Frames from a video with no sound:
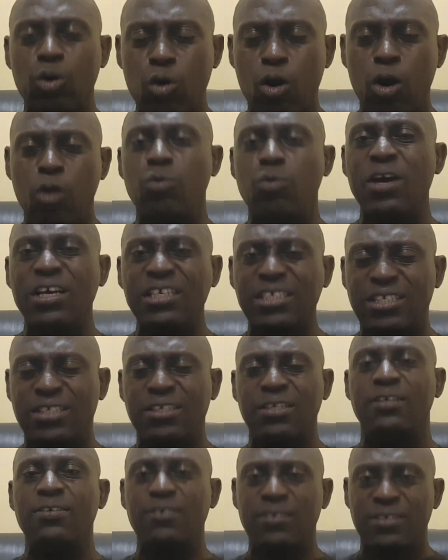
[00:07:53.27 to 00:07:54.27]
always
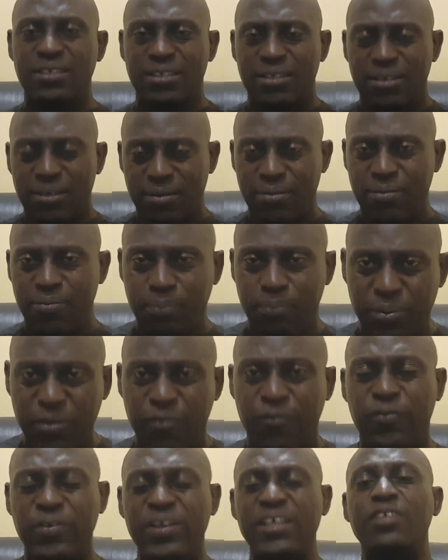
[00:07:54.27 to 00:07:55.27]
be
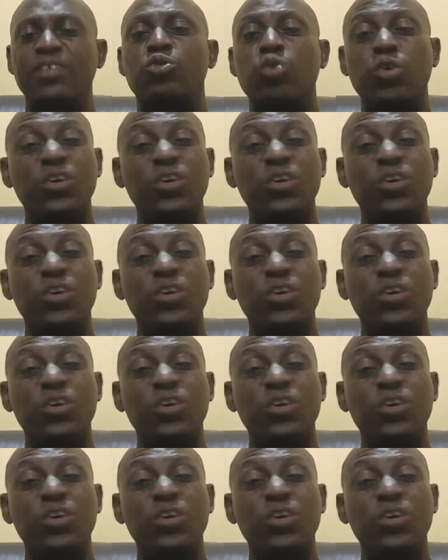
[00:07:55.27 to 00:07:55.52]
free to